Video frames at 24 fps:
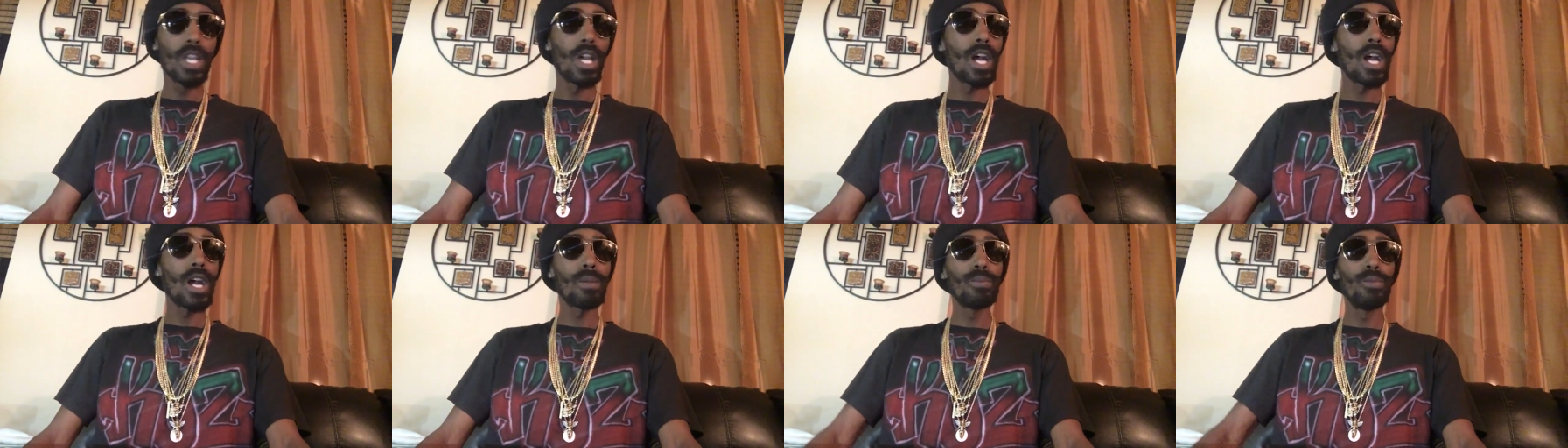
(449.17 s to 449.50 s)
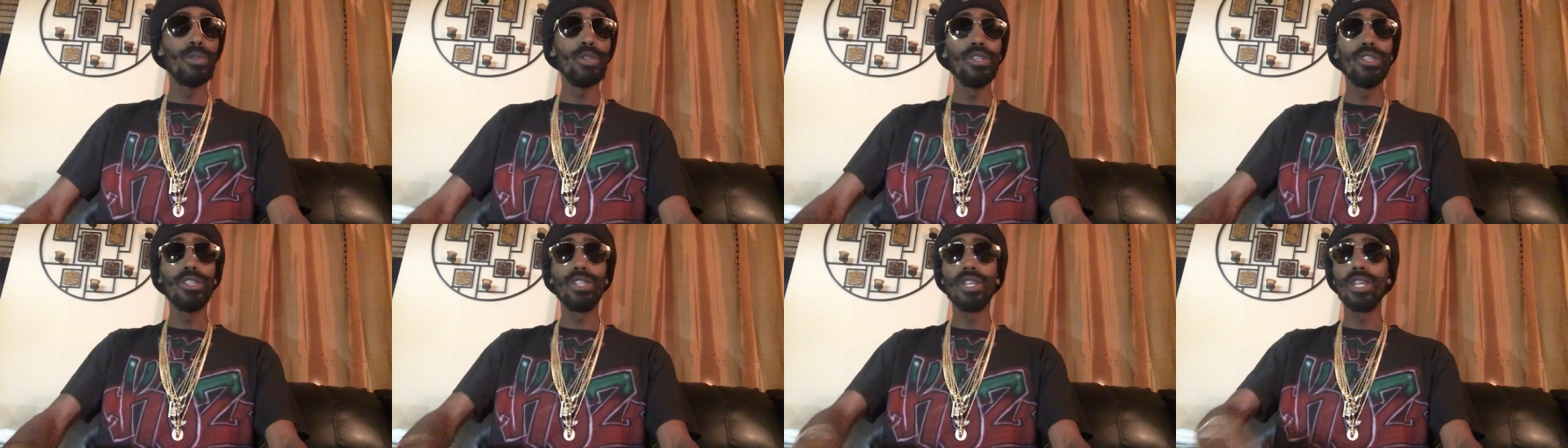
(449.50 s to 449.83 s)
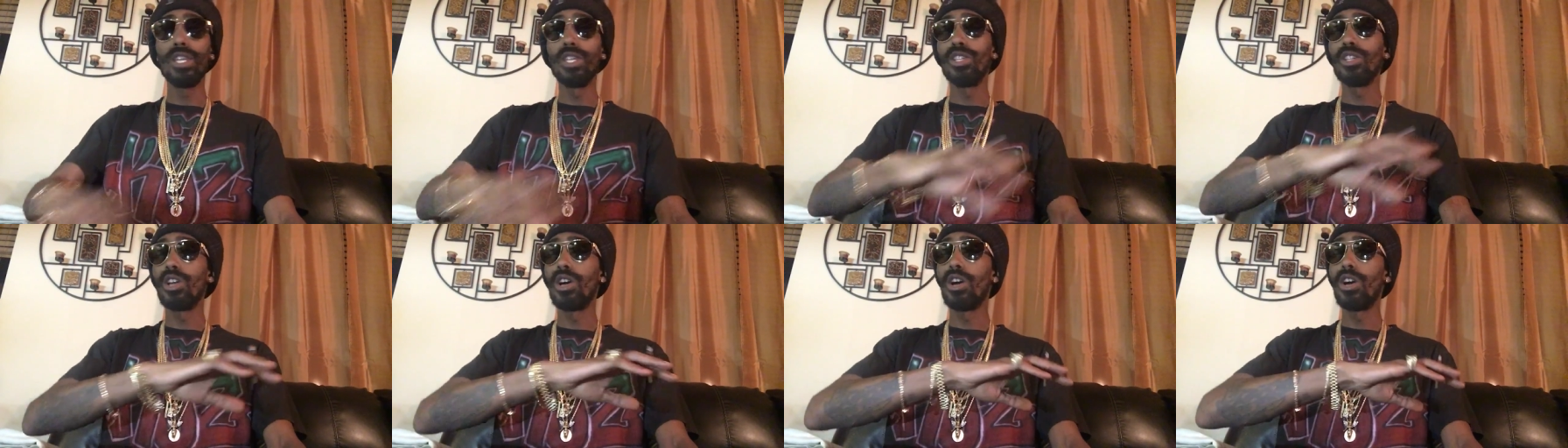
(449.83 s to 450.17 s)
I
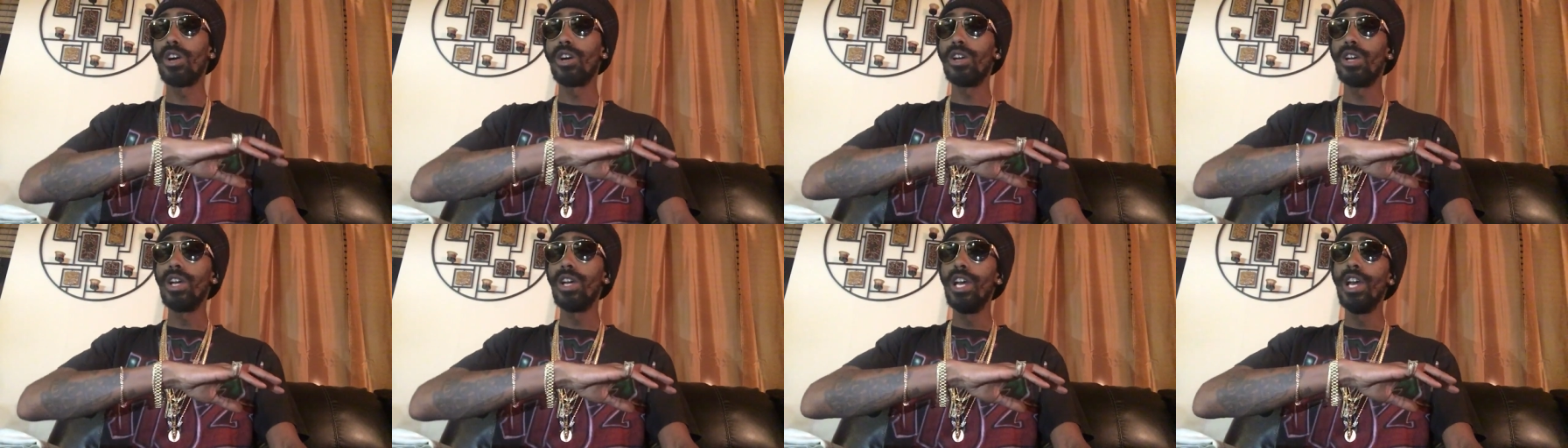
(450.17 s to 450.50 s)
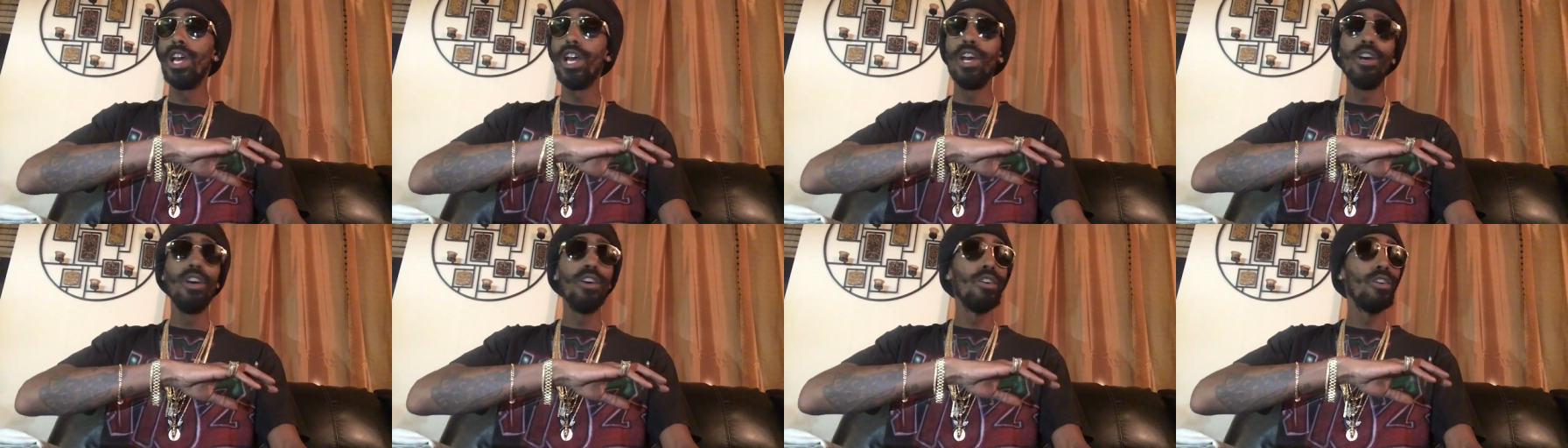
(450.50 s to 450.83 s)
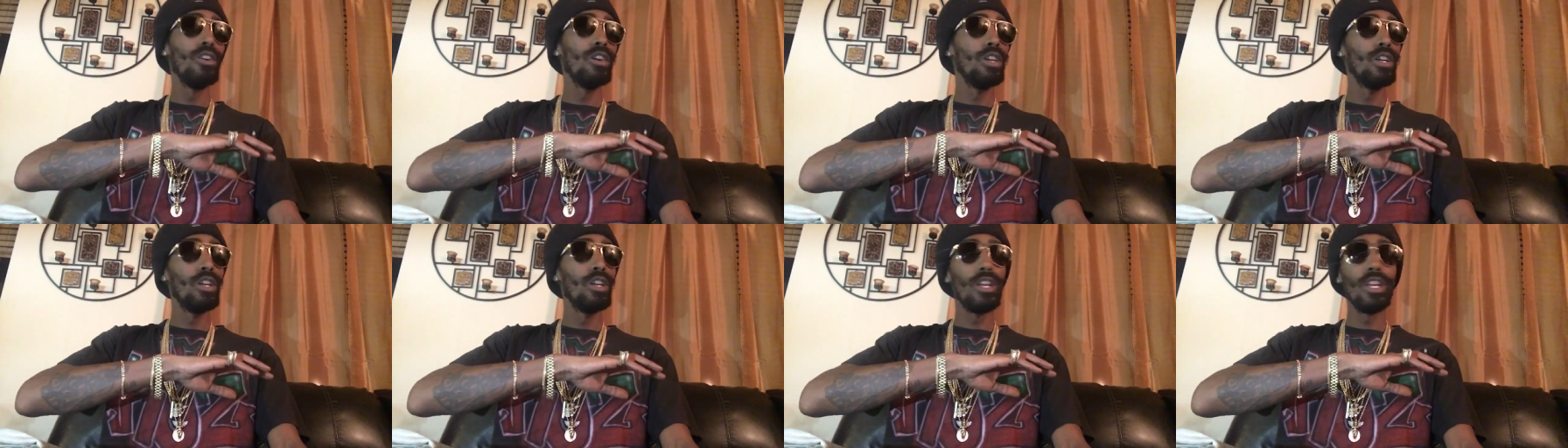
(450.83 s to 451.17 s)
appreciate y'all.
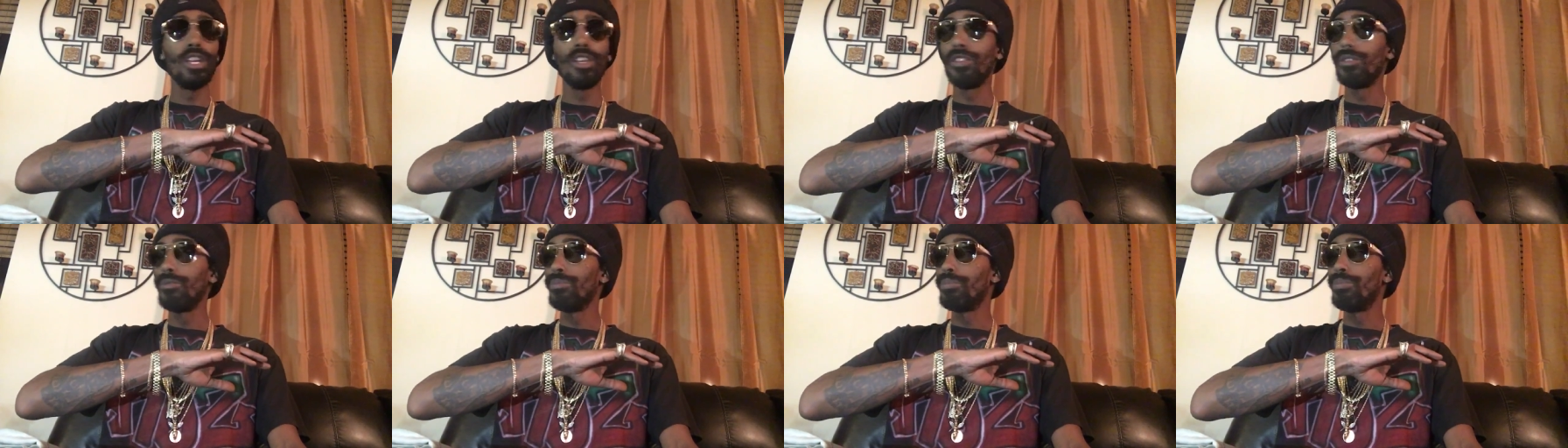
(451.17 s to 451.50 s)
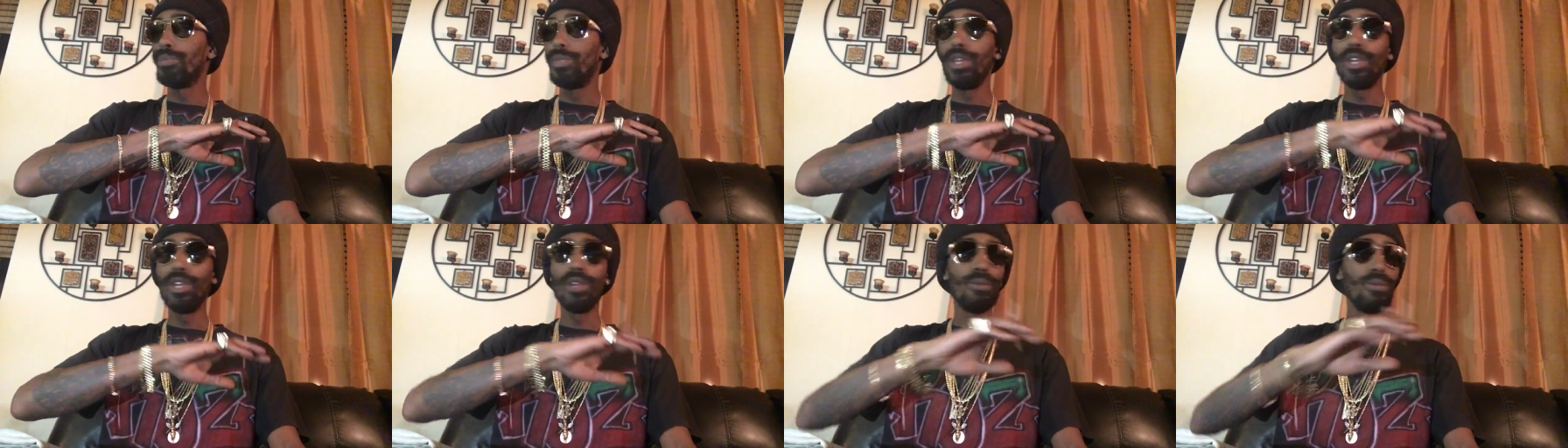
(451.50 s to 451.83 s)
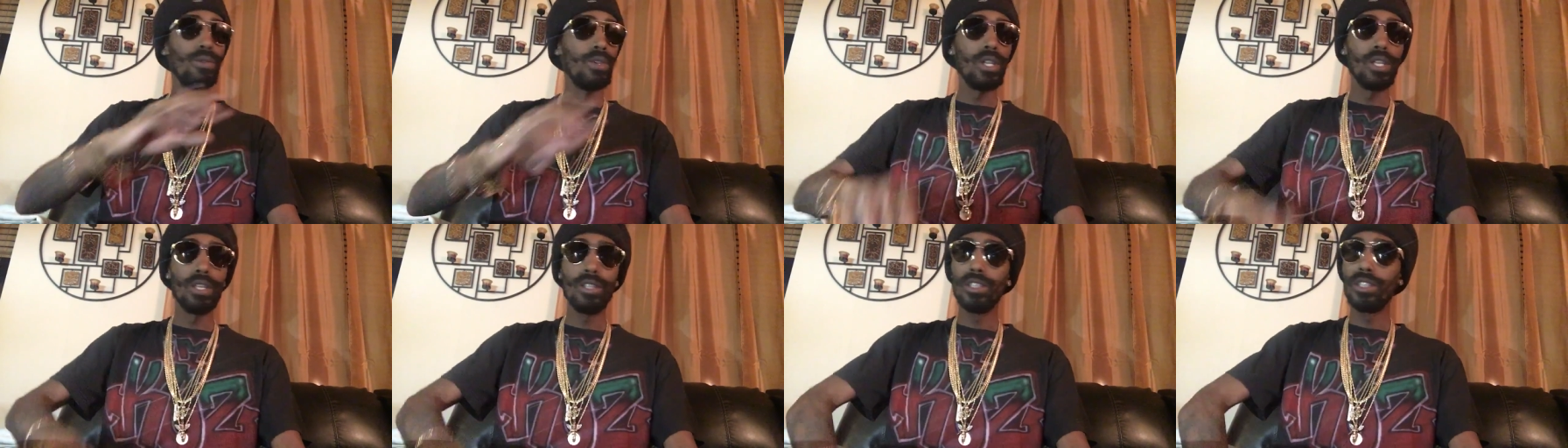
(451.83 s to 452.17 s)

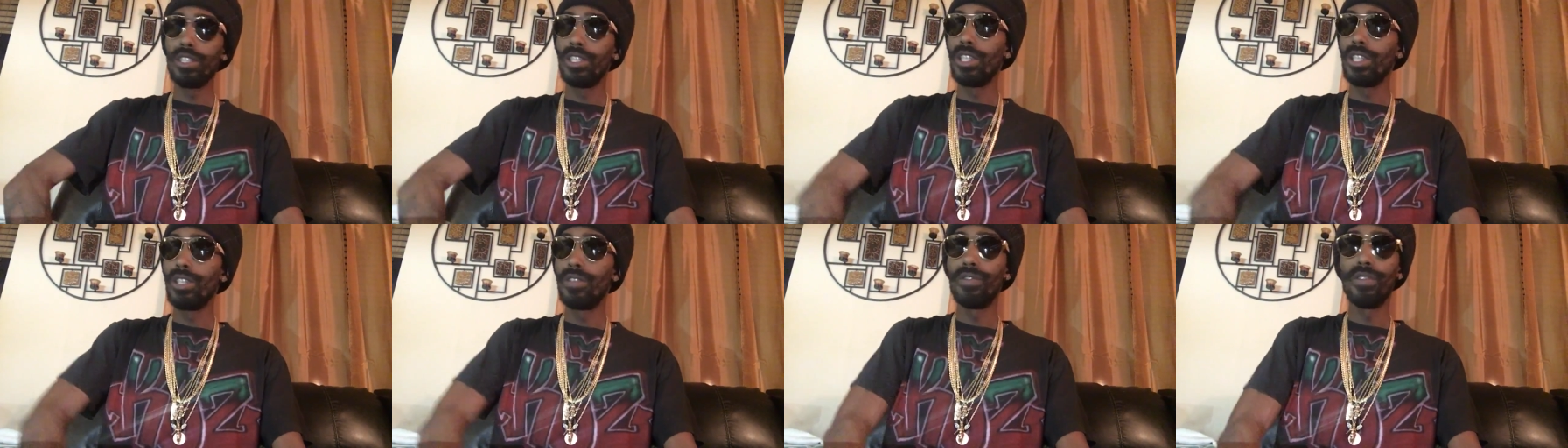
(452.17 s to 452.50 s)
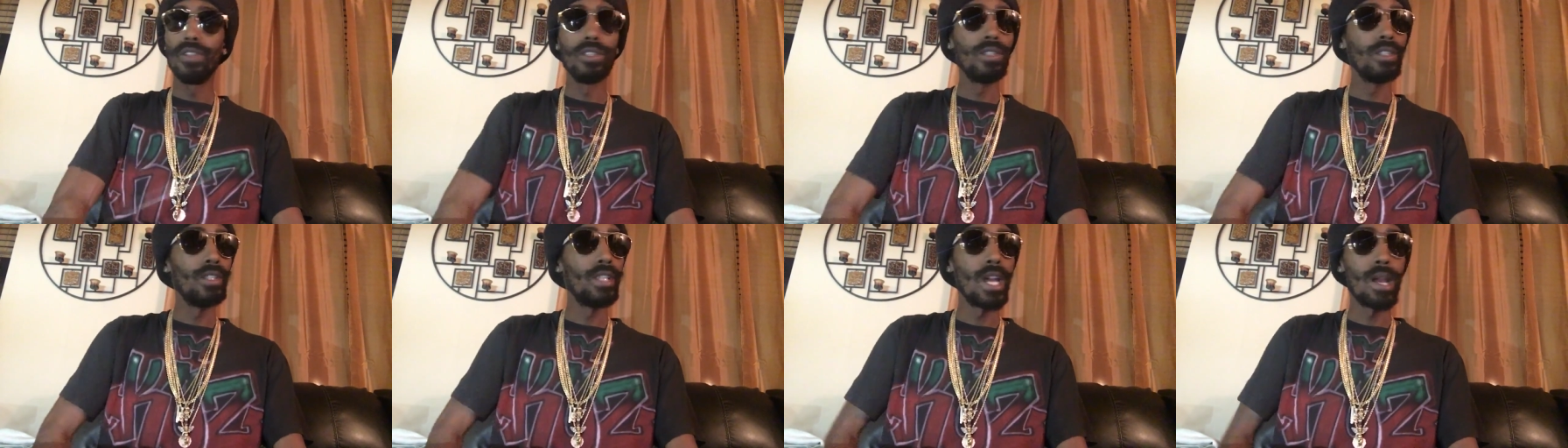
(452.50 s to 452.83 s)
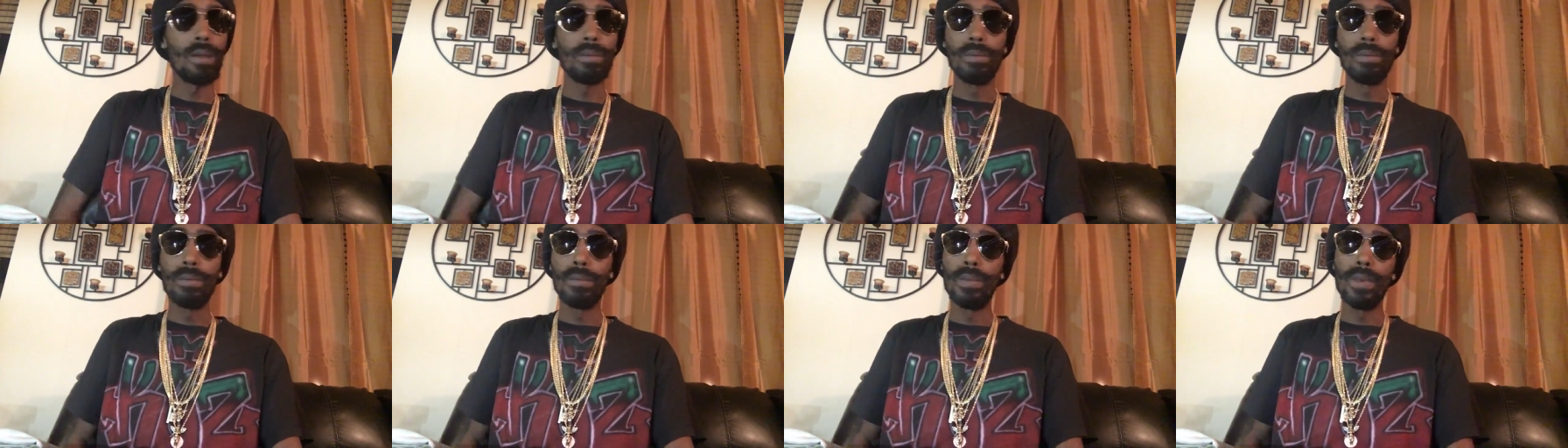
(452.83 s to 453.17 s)
Period. Just for
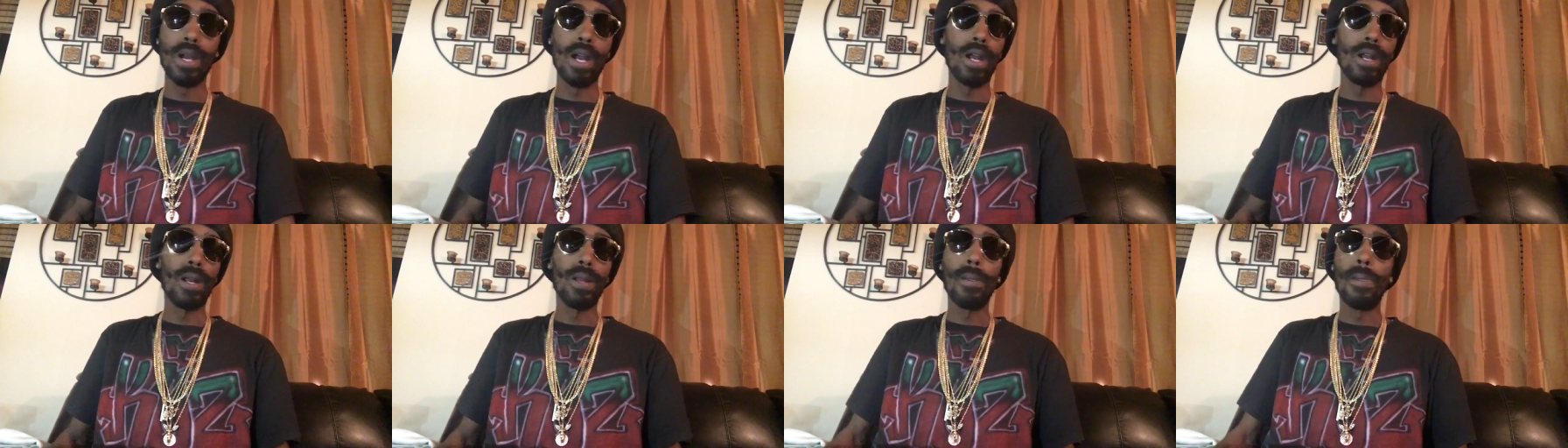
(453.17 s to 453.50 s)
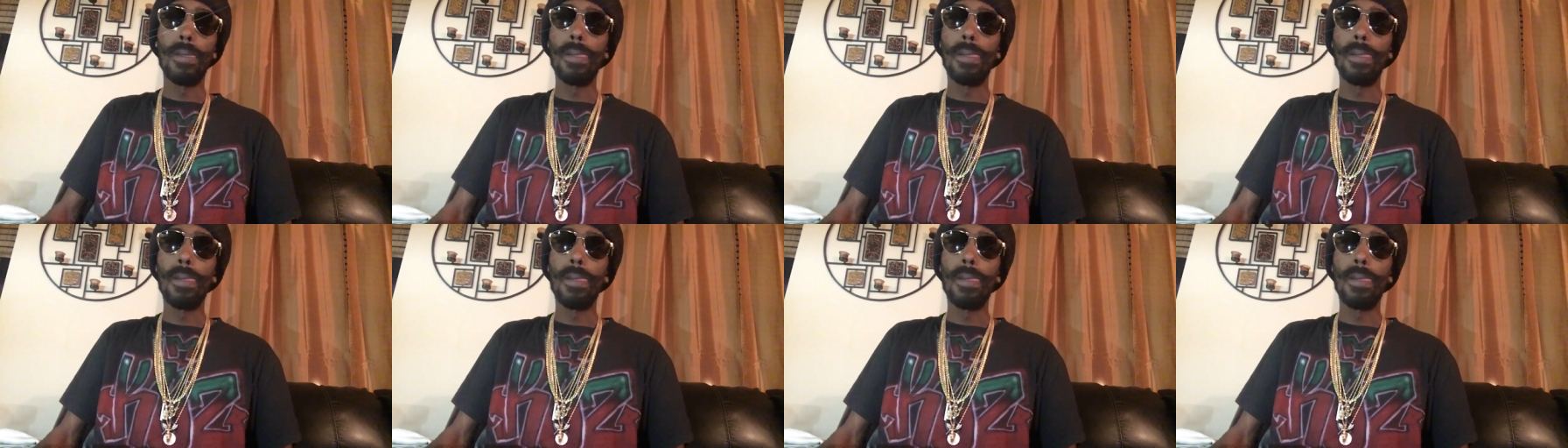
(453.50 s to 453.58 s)
stopping by.